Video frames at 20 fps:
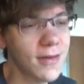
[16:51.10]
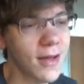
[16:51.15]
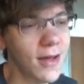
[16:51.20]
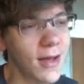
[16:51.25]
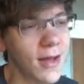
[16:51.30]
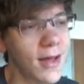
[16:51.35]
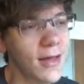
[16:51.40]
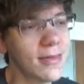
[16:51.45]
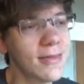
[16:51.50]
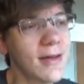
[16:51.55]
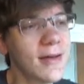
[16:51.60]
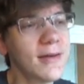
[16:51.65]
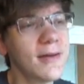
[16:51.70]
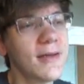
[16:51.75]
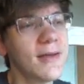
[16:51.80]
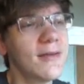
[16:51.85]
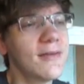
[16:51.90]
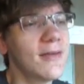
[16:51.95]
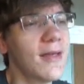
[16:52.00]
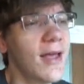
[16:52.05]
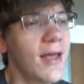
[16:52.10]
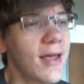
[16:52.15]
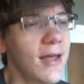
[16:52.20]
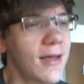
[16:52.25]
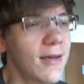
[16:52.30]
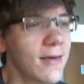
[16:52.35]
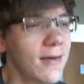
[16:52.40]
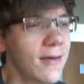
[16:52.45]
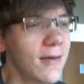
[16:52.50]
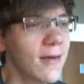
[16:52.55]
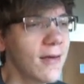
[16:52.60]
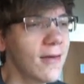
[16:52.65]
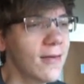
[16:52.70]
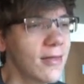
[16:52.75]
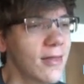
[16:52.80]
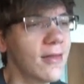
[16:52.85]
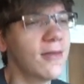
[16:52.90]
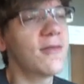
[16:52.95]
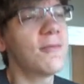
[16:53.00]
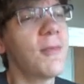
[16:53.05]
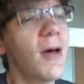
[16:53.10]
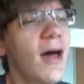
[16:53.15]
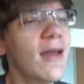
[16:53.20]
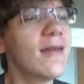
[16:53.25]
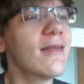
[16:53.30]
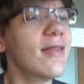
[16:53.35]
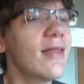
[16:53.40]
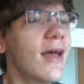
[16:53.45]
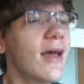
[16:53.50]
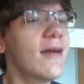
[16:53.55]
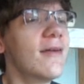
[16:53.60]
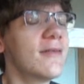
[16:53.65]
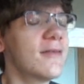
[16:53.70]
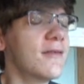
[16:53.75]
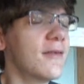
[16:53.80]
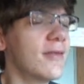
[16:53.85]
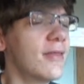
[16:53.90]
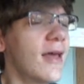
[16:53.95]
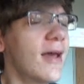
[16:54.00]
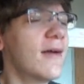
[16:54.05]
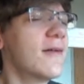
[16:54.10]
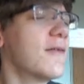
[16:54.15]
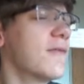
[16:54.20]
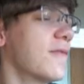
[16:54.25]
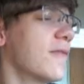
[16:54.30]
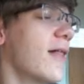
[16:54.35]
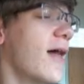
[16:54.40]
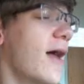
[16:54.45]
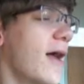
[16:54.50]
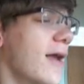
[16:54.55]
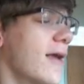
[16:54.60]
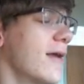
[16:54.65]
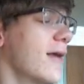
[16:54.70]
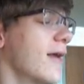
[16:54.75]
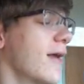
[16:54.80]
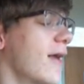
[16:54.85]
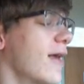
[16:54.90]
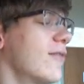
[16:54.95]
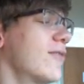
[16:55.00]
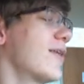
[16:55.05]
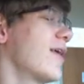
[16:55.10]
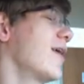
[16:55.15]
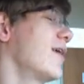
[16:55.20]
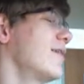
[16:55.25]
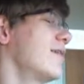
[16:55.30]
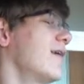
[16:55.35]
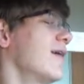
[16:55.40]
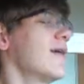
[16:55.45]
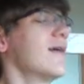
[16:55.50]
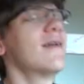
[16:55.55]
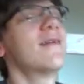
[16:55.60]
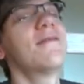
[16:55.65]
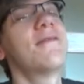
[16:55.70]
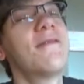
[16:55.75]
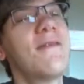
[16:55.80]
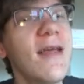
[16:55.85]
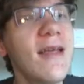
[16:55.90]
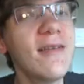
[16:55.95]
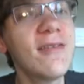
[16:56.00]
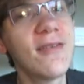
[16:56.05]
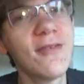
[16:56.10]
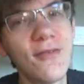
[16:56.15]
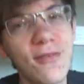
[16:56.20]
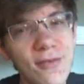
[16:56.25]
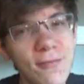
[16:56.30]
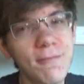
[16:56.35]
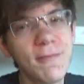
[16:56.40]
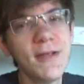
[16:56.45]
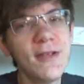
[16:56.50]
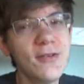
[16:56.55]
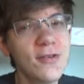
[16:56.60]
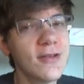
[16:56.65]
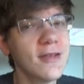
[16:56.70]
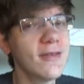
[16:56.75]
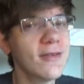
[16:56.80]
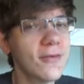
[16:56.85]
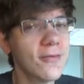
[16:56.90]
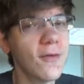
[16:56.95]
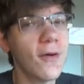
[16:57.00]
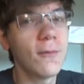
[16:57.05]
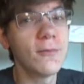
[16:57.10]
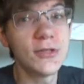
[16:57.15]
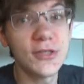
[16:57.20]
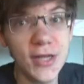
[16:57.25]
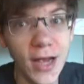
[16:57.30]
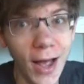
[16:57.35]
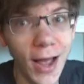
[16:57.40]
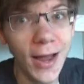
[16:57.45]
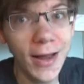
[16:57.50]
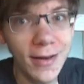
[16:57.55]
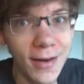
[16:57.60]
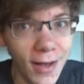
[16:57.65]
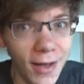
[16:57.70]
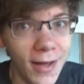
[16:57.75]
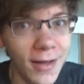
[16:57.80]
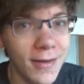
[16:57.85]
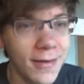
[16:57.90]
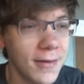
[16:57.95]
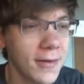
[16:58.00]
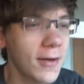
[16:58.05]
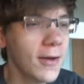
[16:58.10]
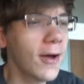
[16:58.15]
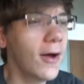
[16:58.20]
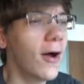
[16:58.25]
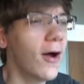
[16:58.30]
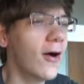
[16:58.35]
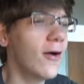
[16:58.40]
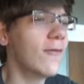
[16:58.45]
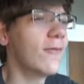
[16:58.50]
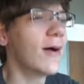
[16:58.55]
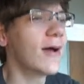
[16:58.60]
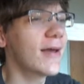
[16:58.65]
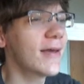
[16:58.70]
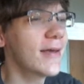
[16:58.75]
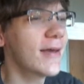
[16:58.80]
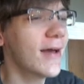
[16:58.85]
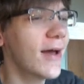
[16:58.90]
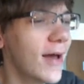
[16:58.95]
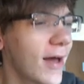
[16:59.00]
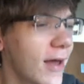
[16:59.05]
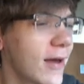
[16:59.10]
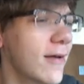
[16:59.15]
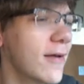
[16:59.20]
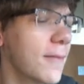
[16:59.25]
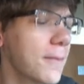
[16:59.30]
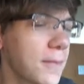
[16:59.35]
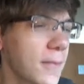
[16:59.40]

the spotted lanternfly is an invasive species from China. Oh my God.